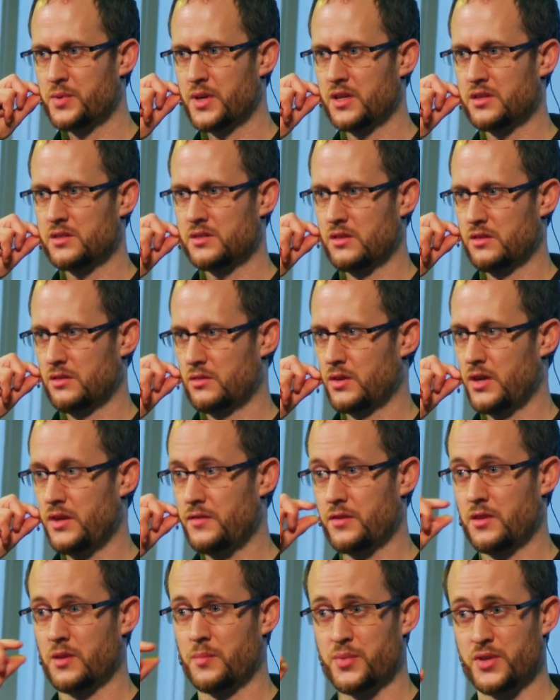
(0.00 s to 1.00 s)
person or
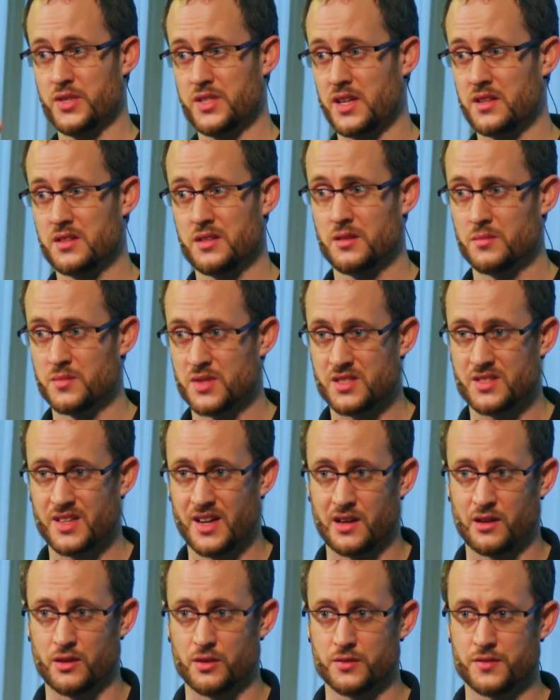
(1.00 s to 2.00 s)
even the presenter
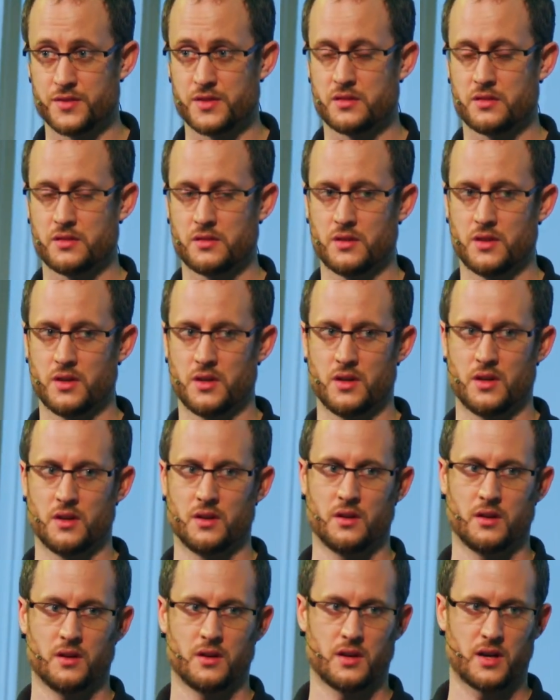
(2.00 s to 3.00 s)
themselves
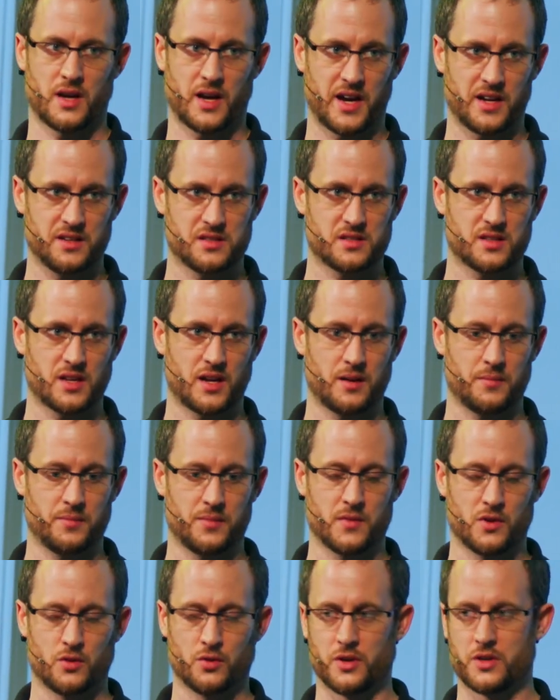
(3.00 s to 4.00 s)
a headset
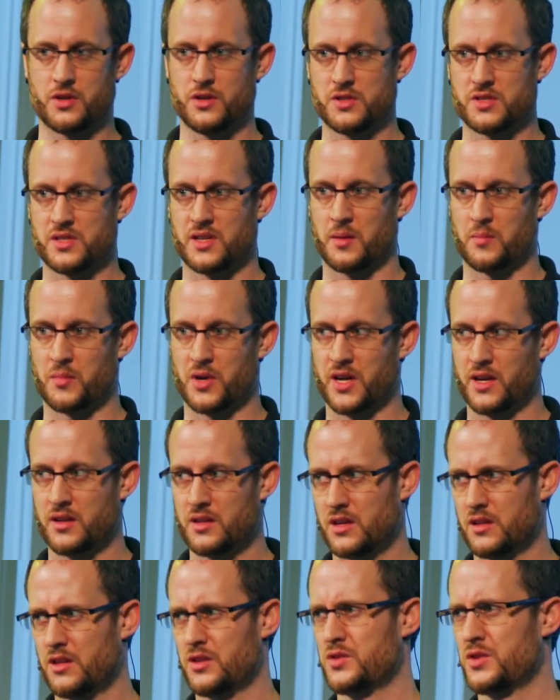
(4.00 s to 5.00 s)
or a gooseneck mic,
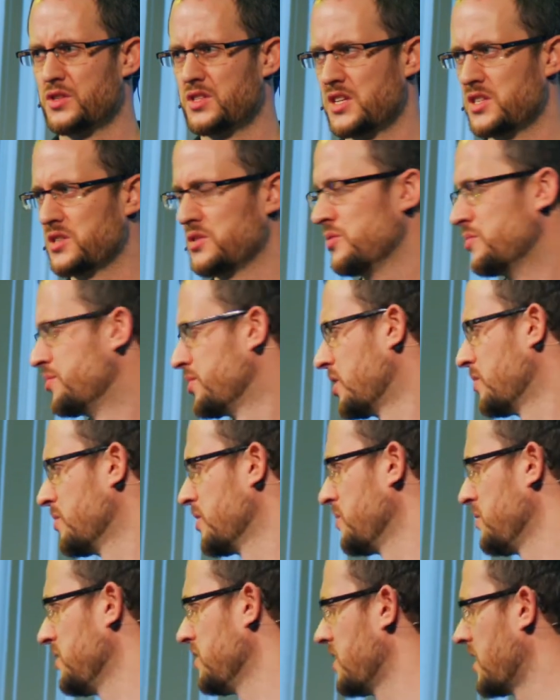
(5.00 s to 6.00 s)
the other traditional
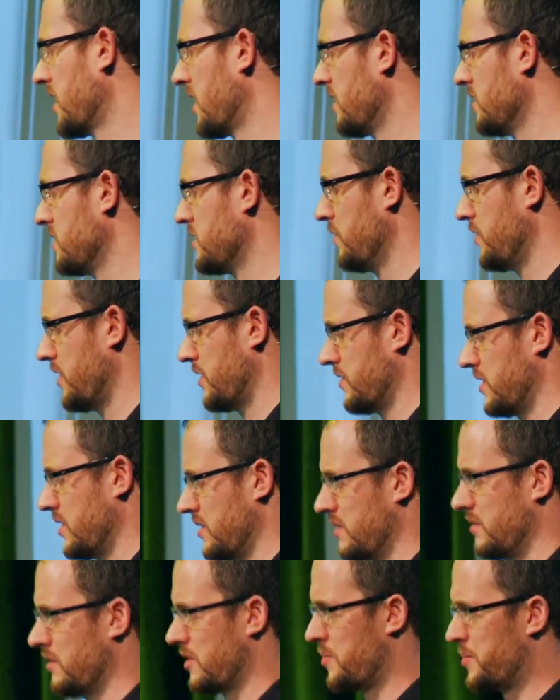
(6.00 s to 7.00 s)
problem you get is if you
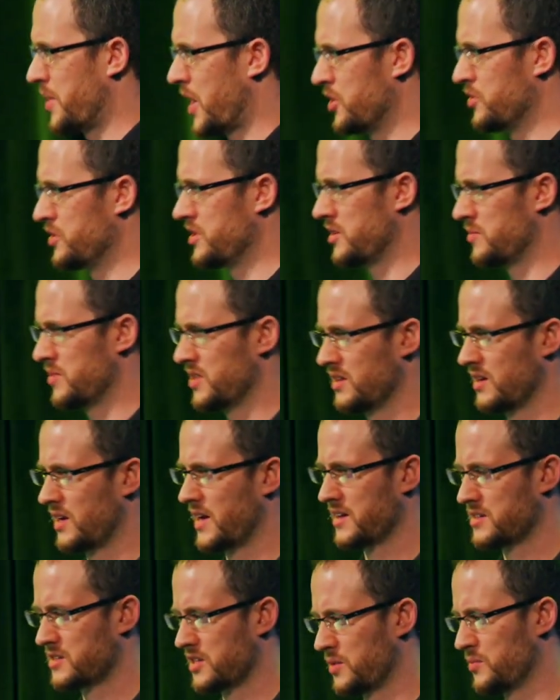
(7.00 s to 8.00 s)
have a podium at the
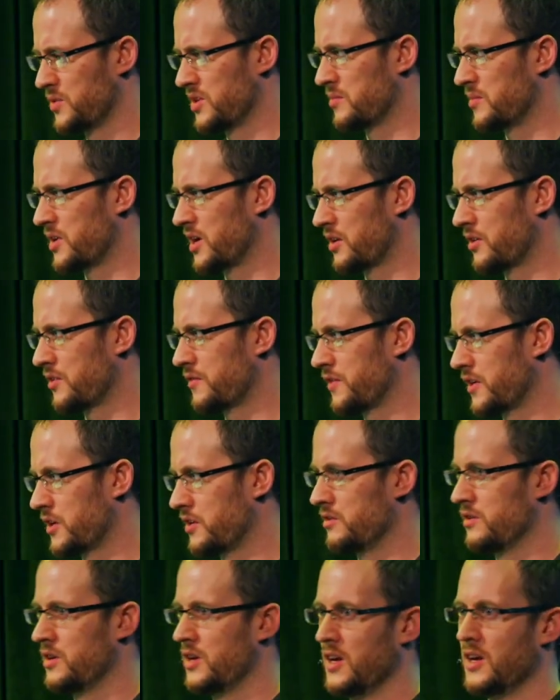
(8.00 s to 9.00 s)
lectern with a
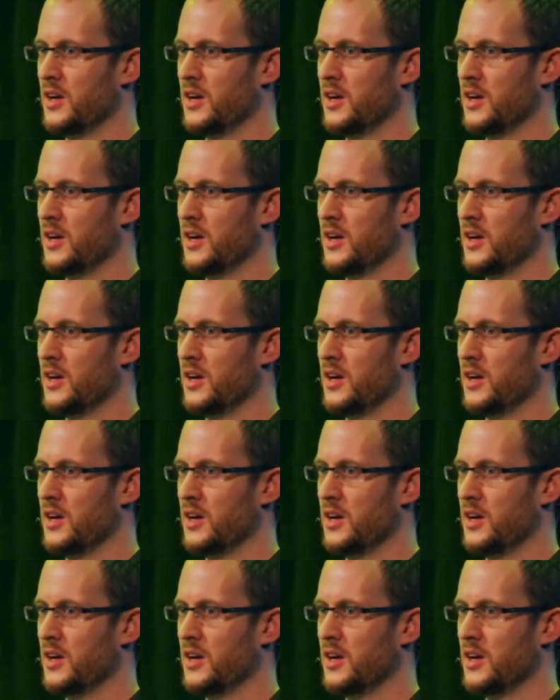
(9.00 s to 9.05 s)
microphone,